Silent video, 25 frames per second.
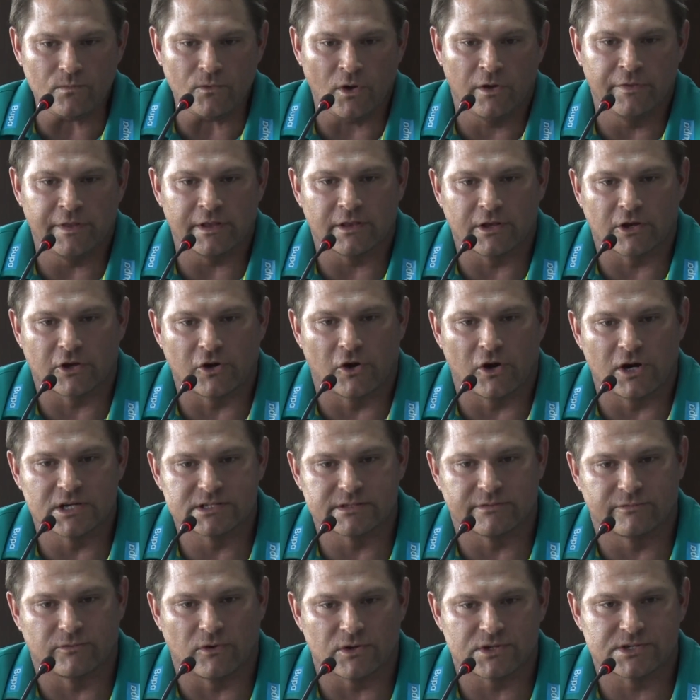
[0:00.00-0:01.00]
I think the guys
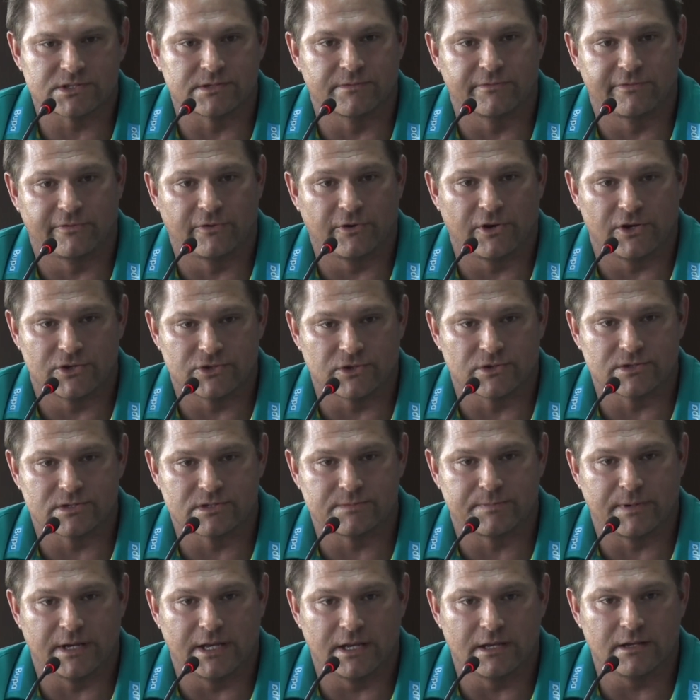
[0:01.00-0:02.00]
have watched some footage on
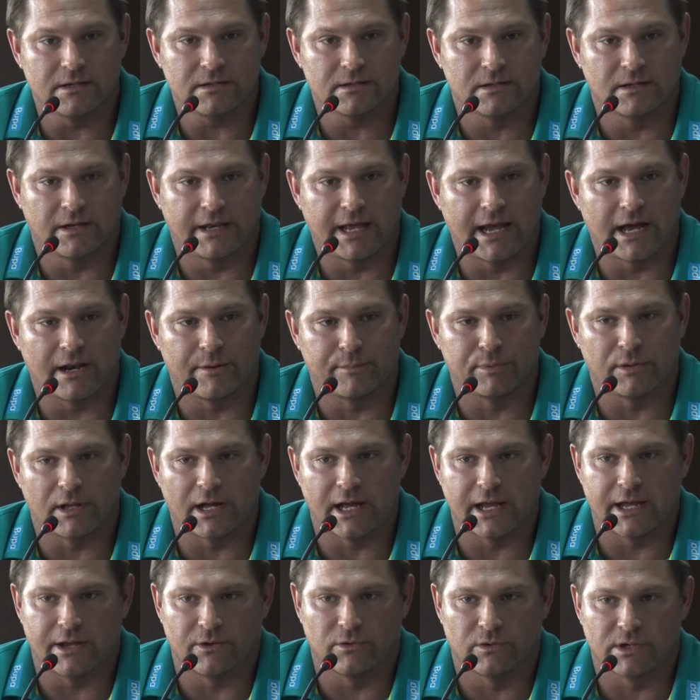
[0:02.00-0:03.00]
spin and how to
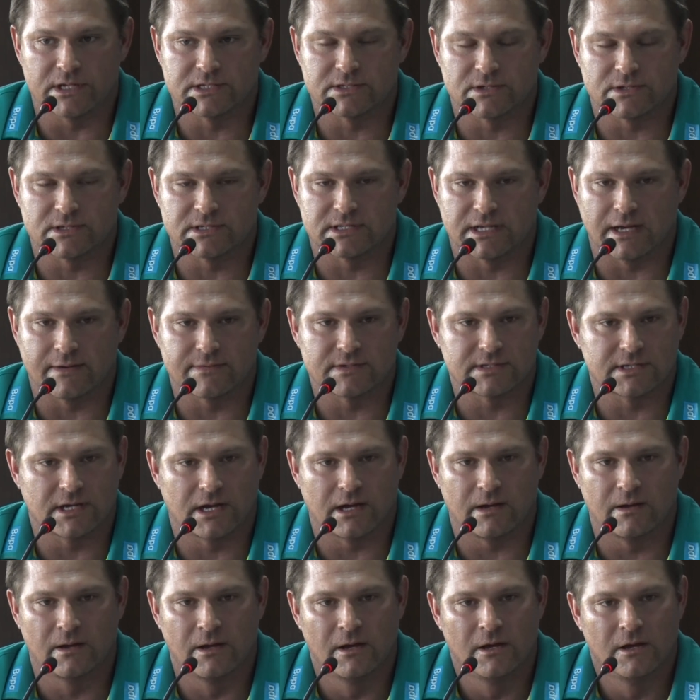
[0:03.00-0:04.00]
play and all that sort of stuff.
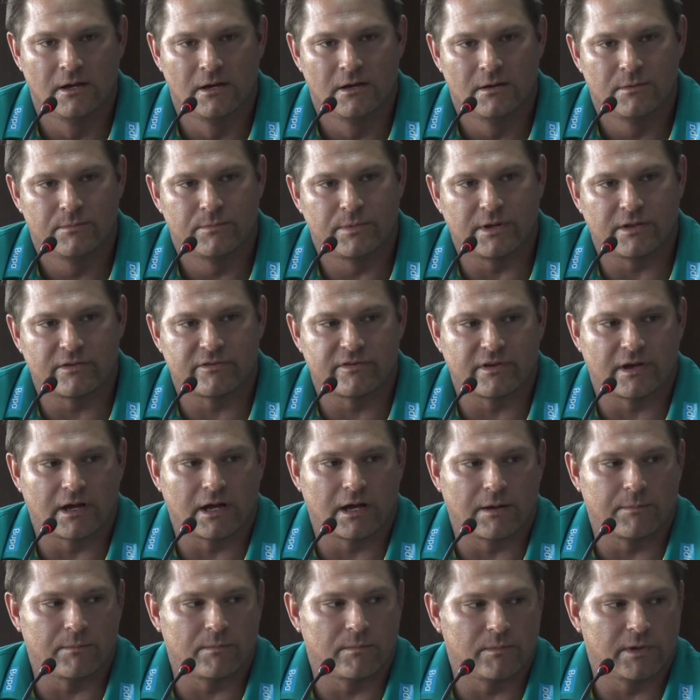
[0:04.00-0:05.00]
So, but,
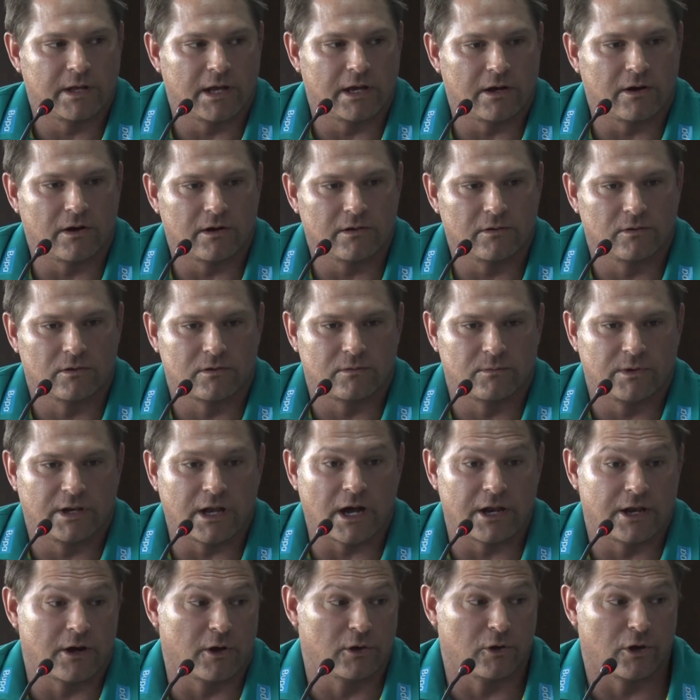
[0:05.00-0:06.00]
um, yeah, I, look, we
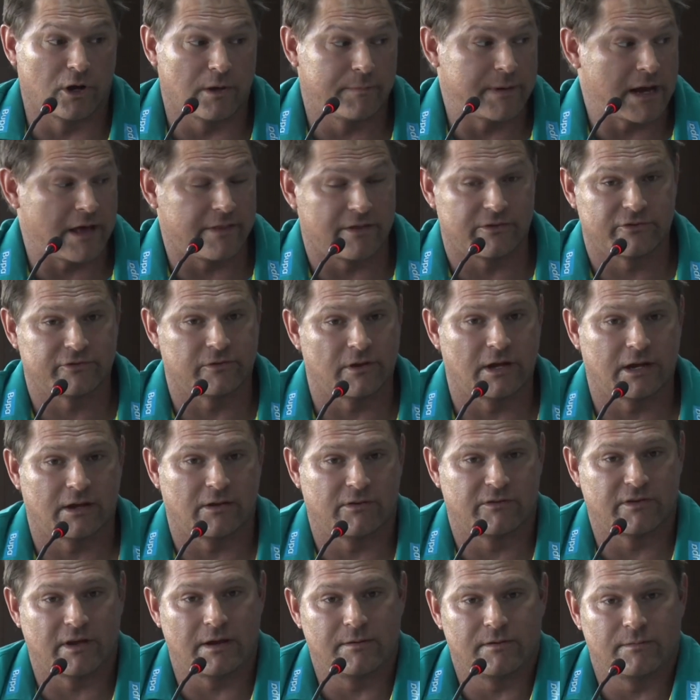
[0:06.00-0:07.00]
don't know a lot about the Sri
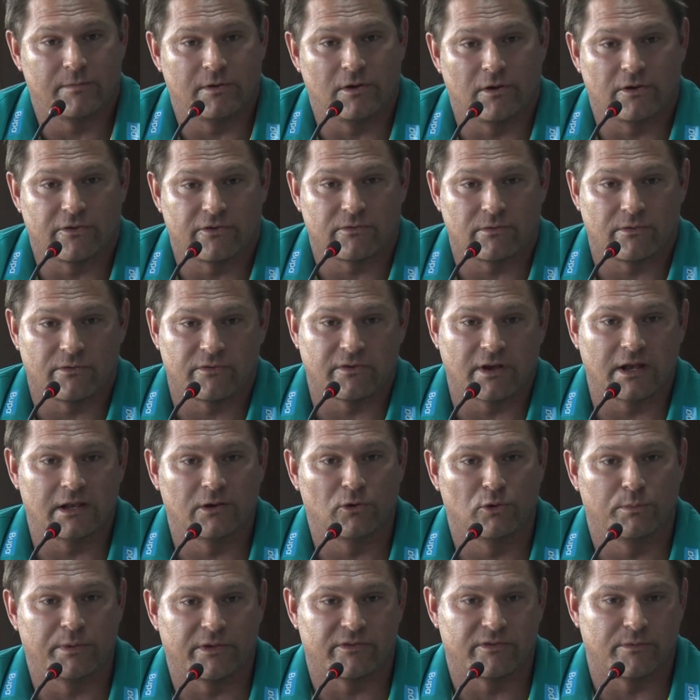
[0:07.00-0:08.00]
Lankan team, to be honest. We've seen
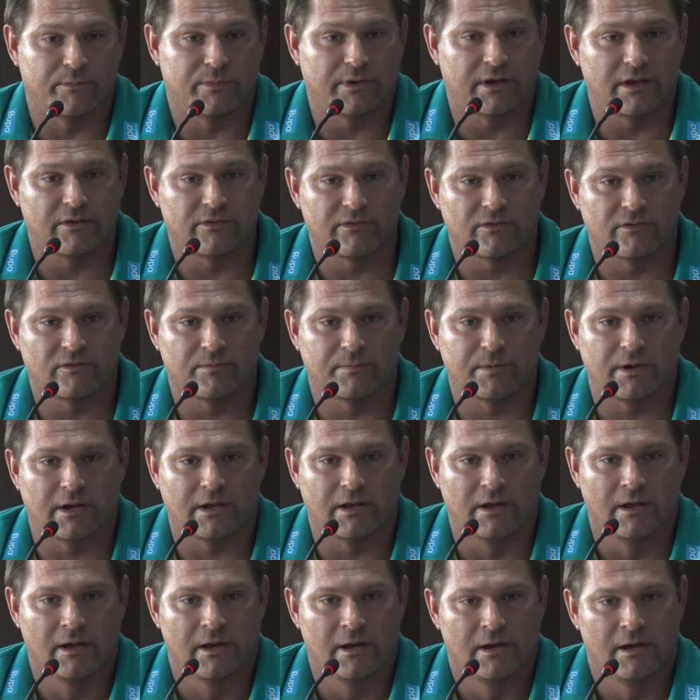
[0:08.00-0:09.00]
little bits and pieces,
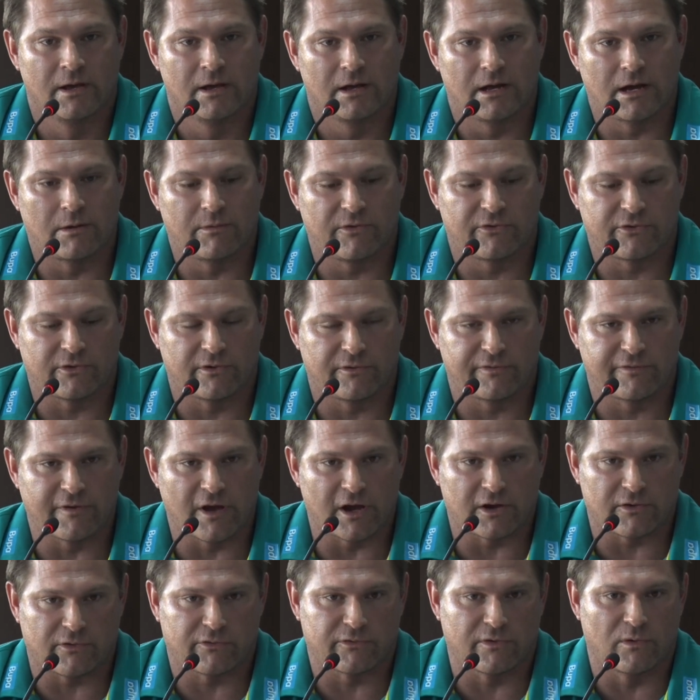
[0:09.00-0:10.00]
but uh, we sort of
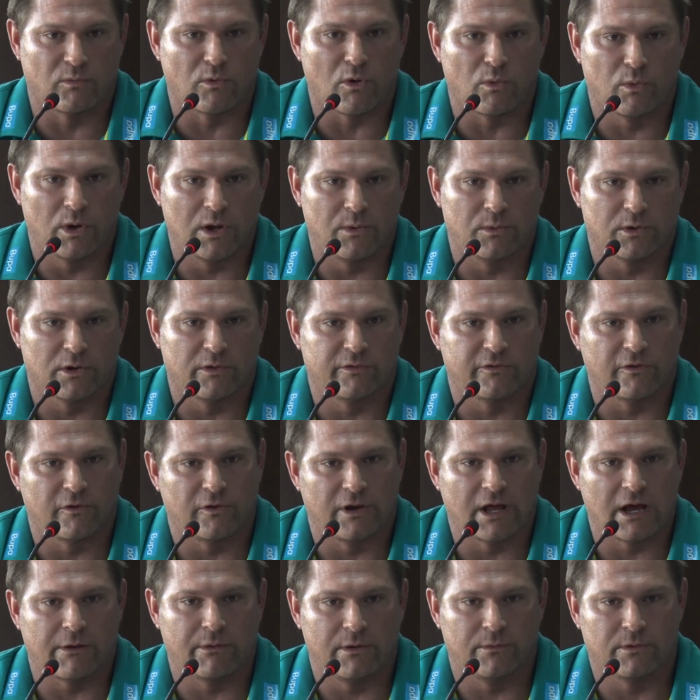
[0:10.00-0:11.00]
focused on what we want to do
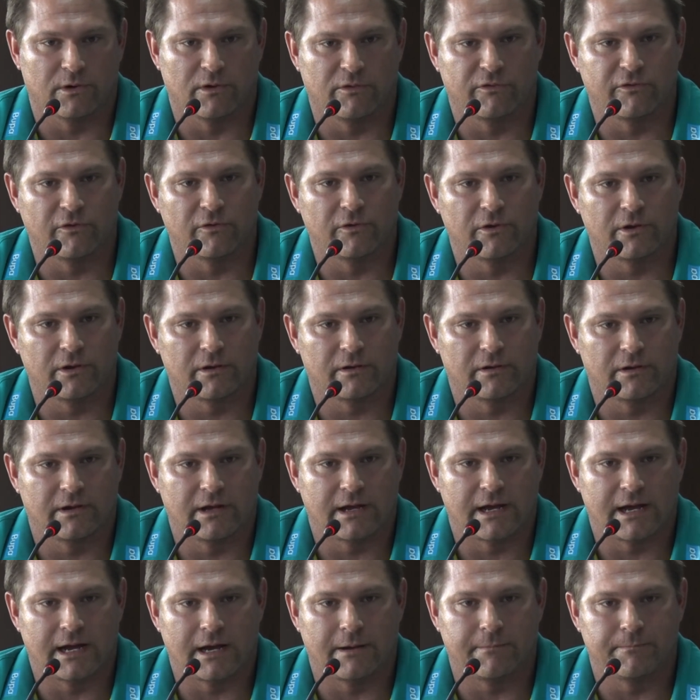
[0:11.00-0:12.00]
and how we want to do it.
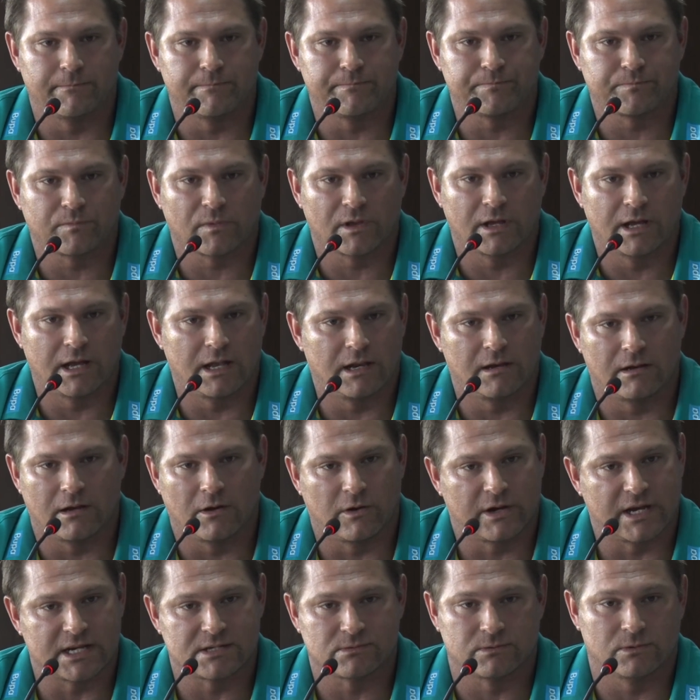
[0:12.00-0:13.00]
Um, and
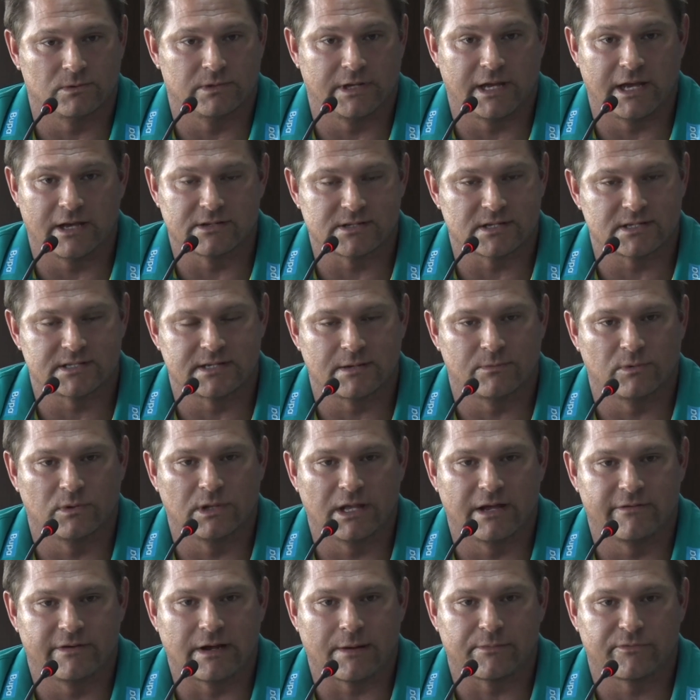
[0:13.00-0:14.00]
I guess, we'll, yeah, as I said, we'll
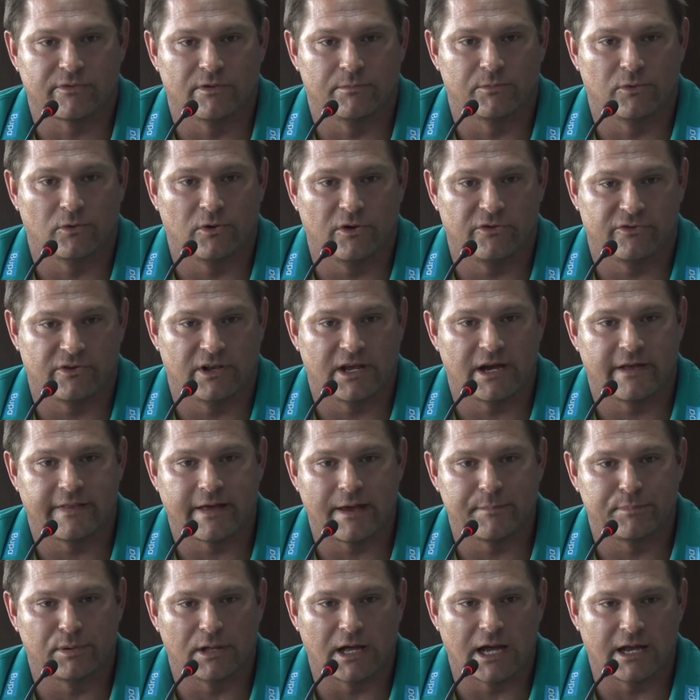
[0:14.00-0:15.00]
leave it up to the boys and how
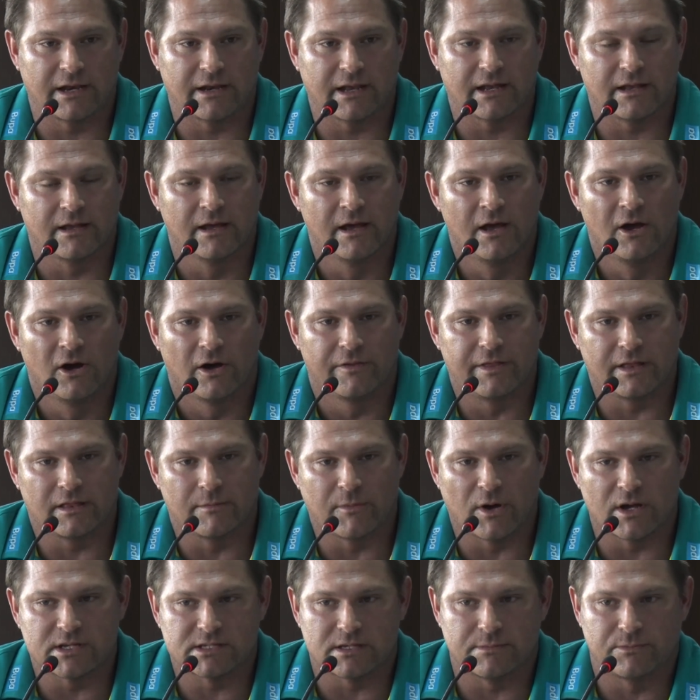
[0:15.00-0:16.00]
they play it. And I think
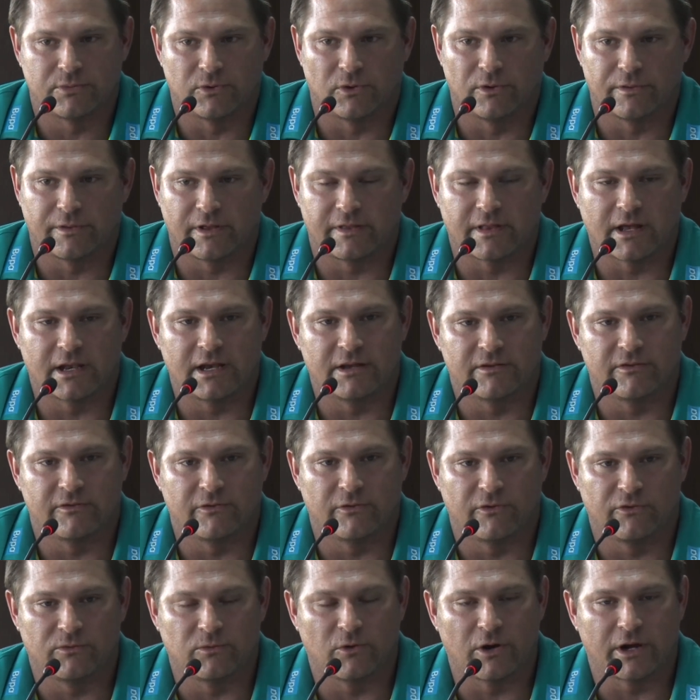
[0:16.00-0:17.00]
the most important thing they need to
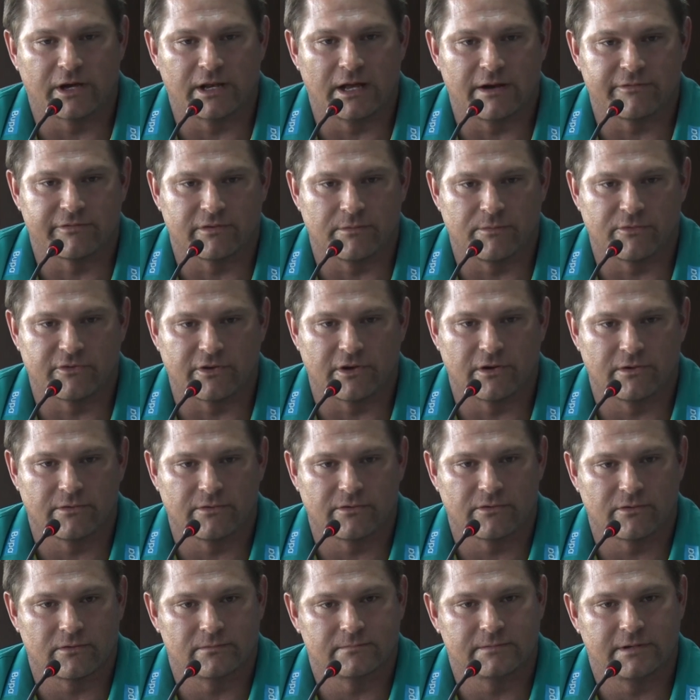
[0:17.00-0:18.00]
do is work it out for
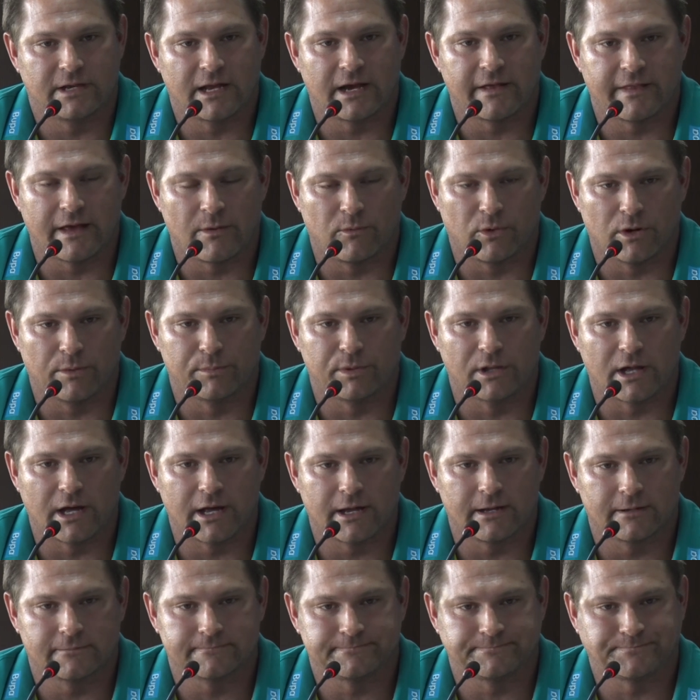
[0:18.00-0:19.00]
themselves and how they want to
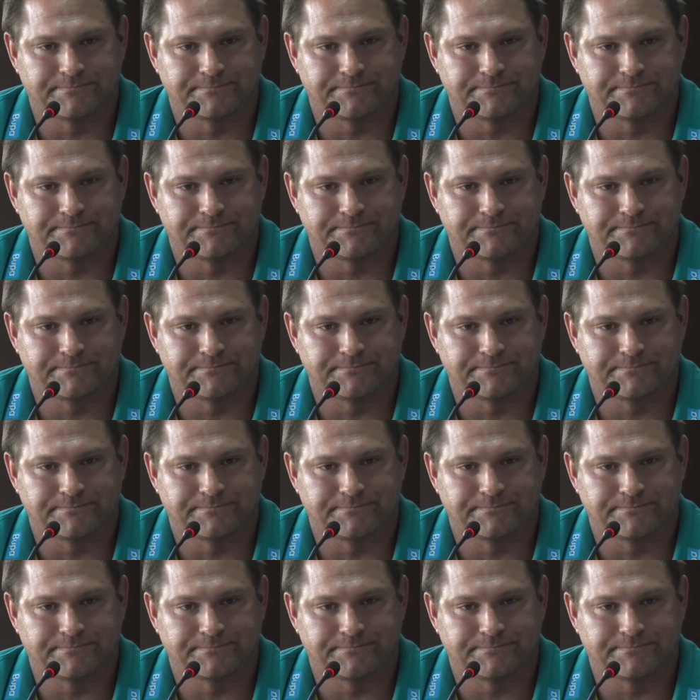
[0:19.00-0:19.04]
play.